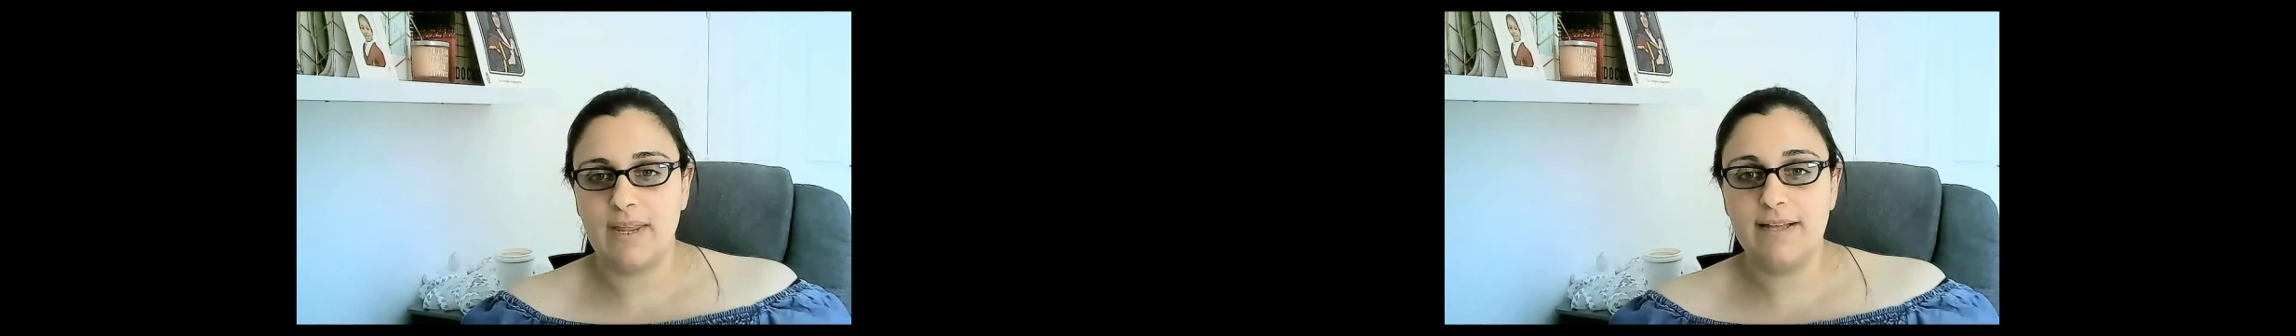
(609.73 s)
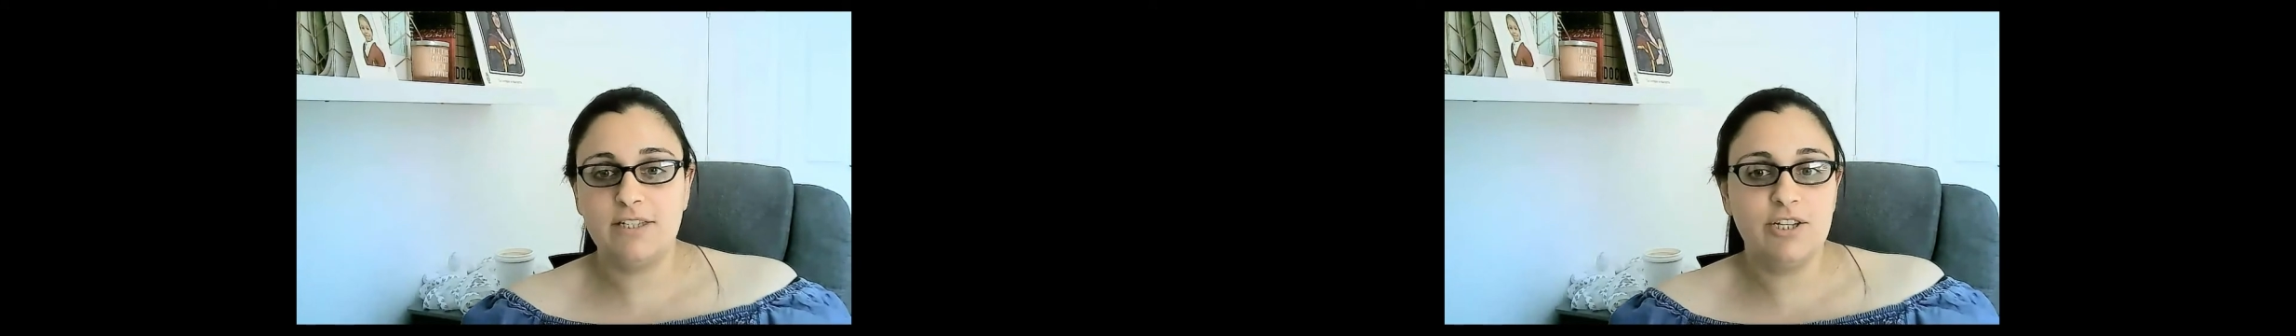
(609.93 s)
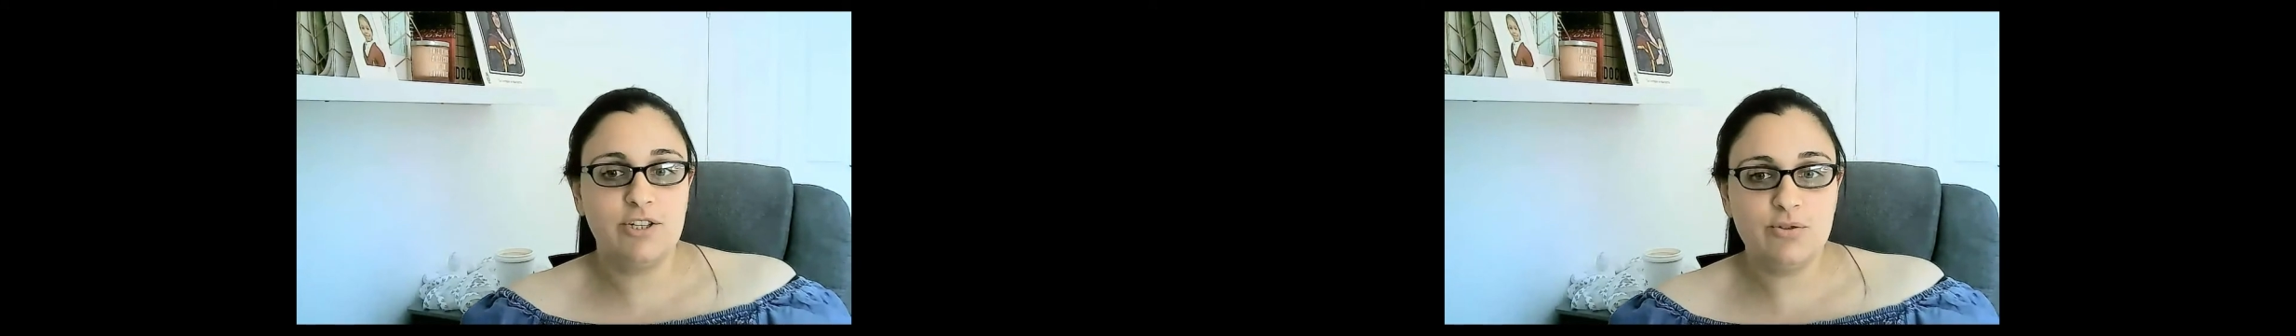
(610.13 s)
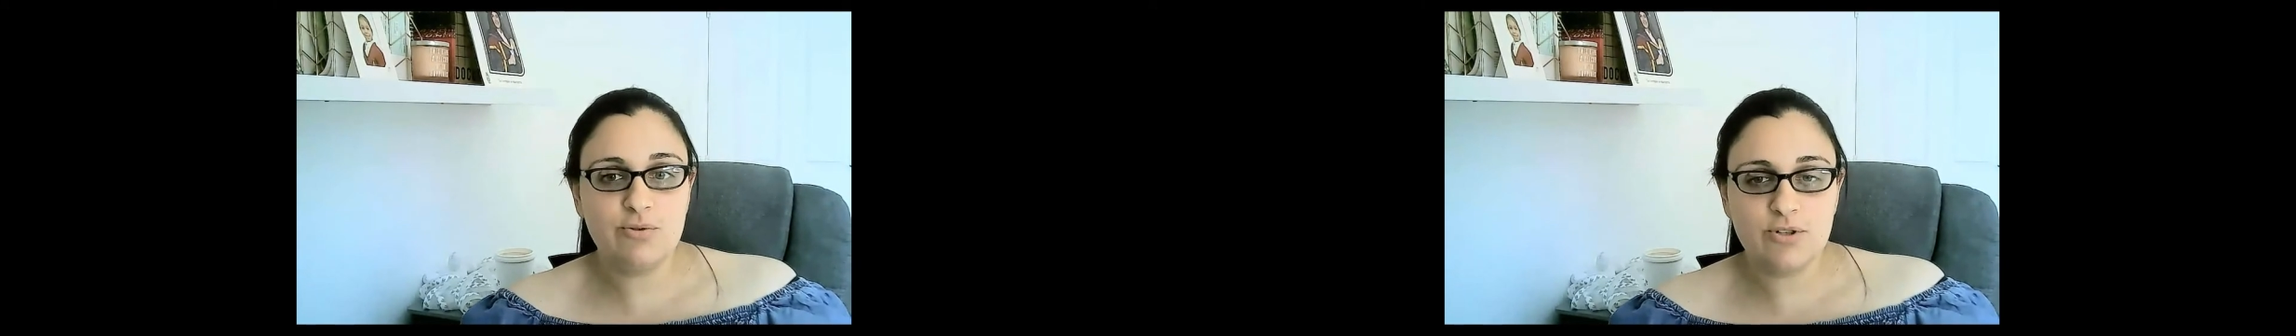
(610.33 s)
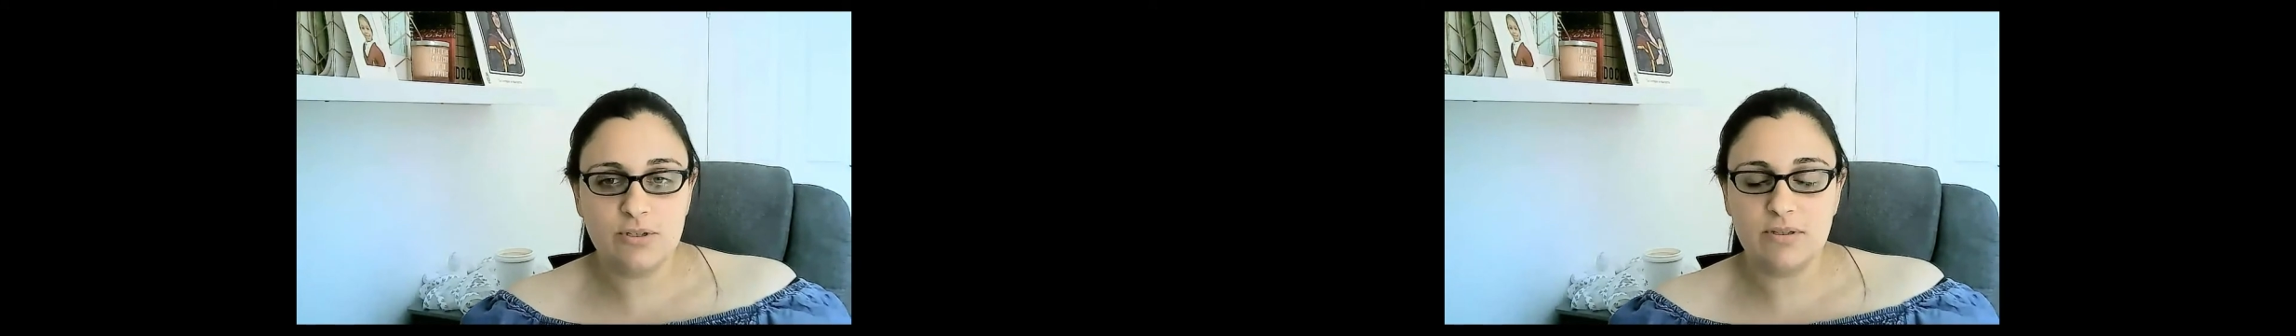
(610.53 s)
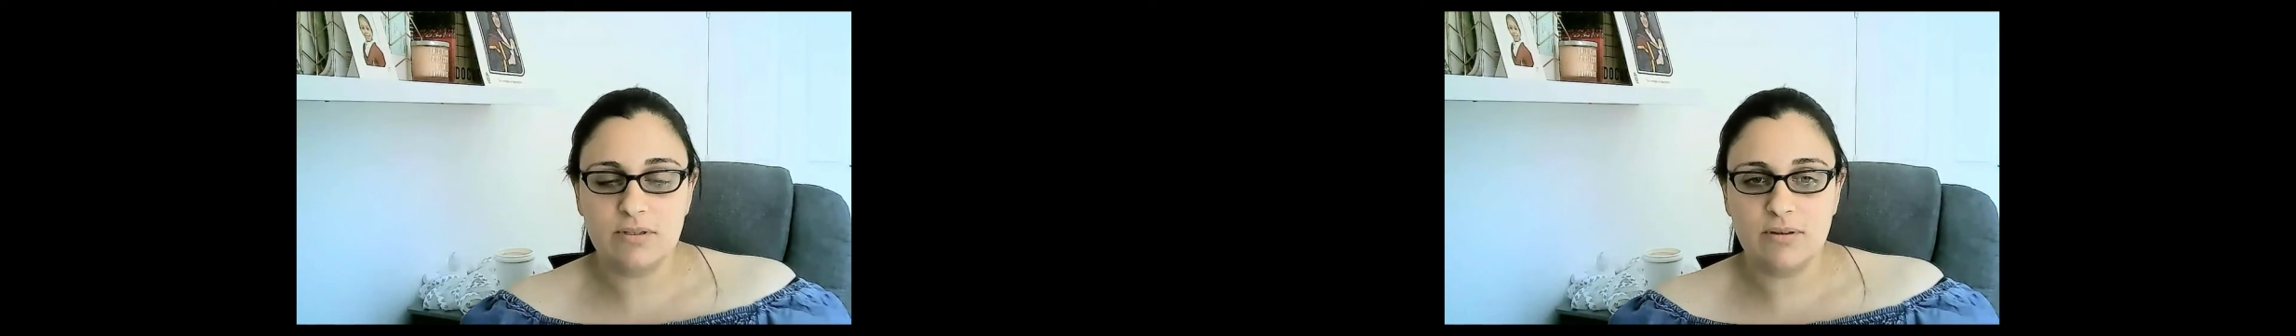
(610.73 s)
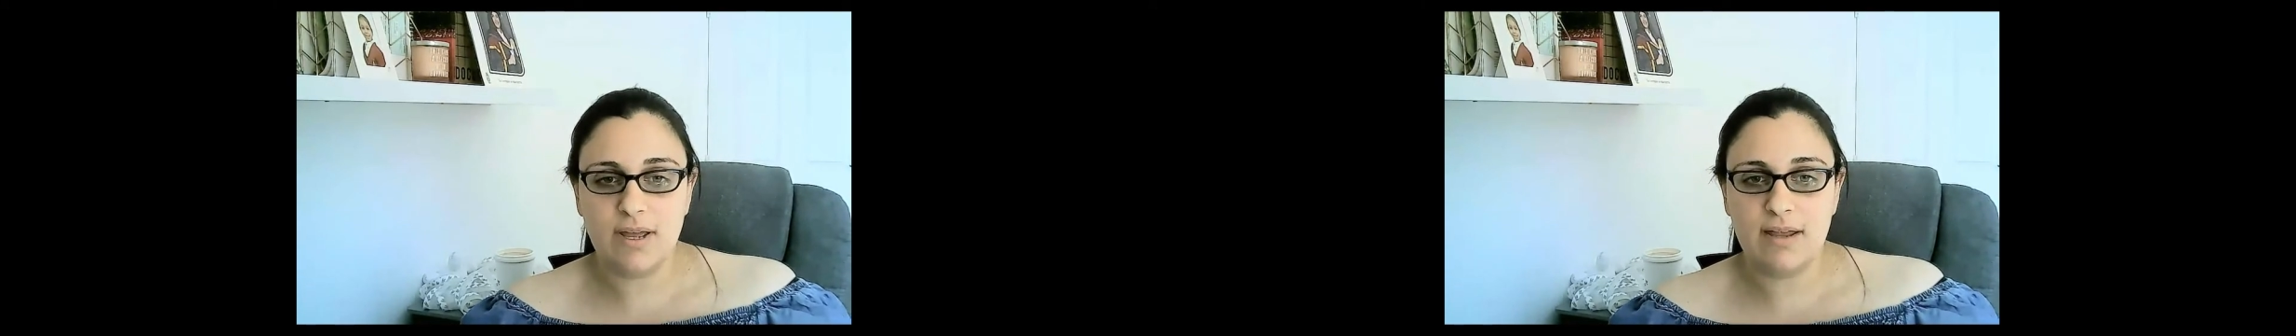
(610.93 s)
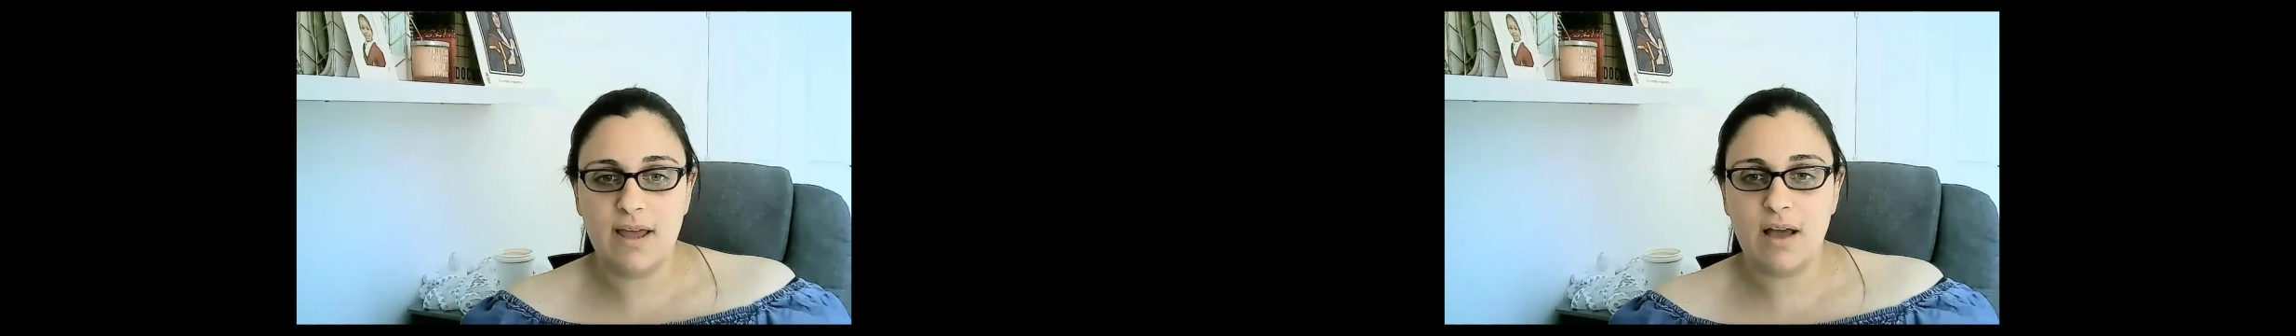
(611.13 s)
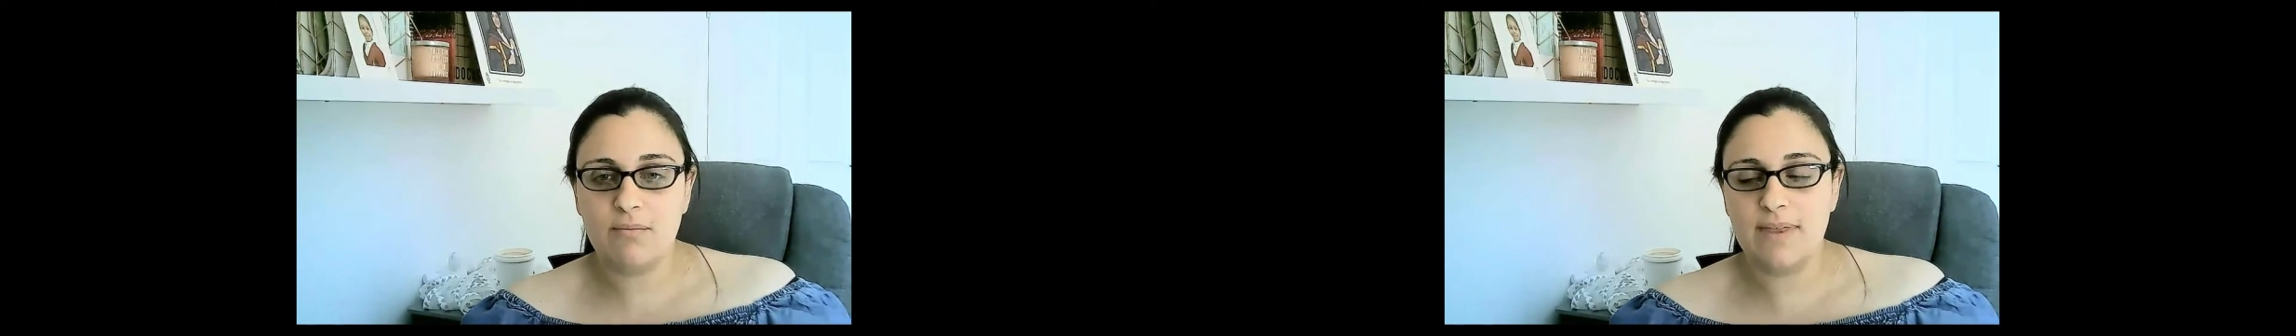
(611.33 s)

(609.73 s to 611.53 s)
institutions and how